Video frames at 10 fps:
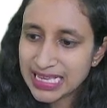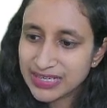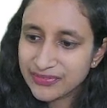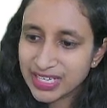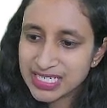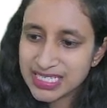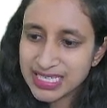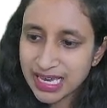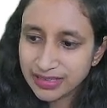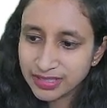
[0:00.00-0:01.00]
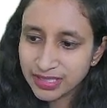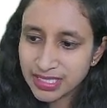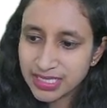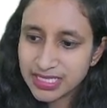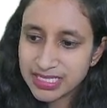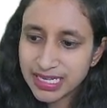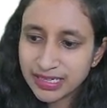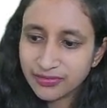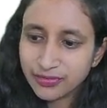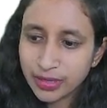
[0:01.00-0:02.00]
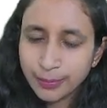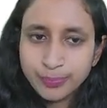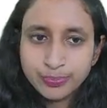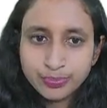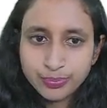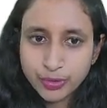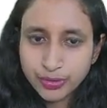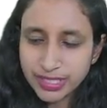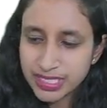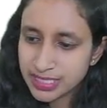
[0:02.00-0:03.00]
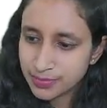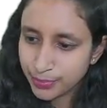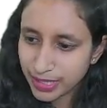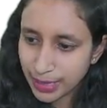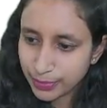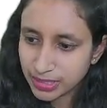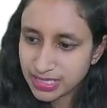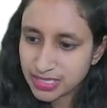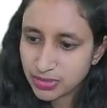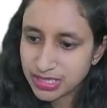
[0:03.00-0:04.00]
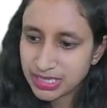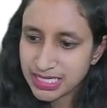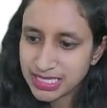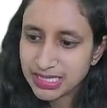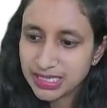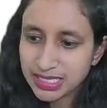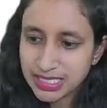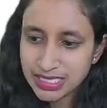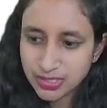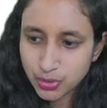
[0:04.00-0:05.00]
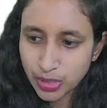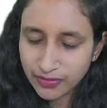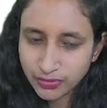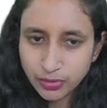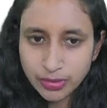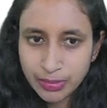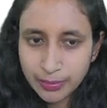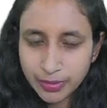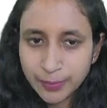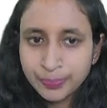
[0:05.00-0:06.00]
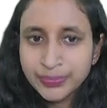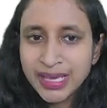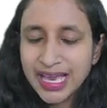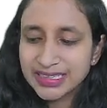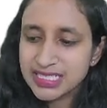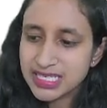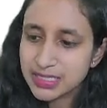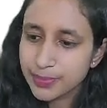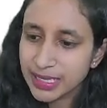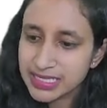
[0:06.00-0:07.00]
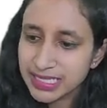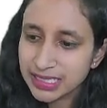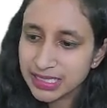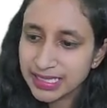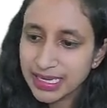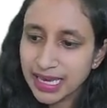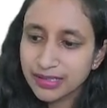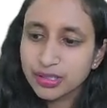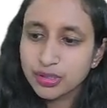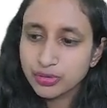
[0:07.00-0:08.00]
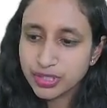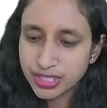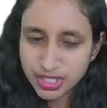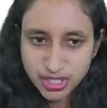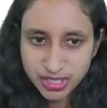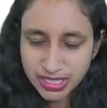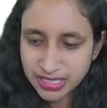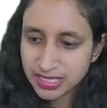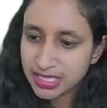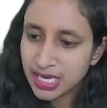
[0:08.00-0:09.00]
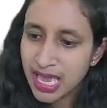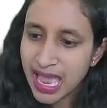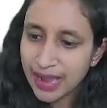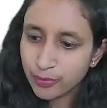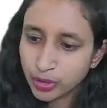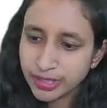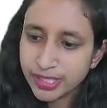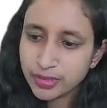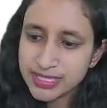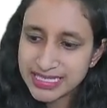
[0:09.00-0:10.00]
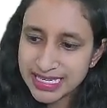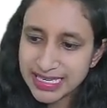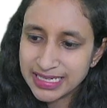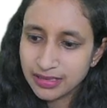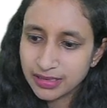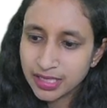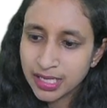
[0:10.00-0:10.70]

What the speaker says: whereas the other is taken from Protease mirabilis. So these are the things that you have to remember. And this is basically an agglutination test. And what do you see here?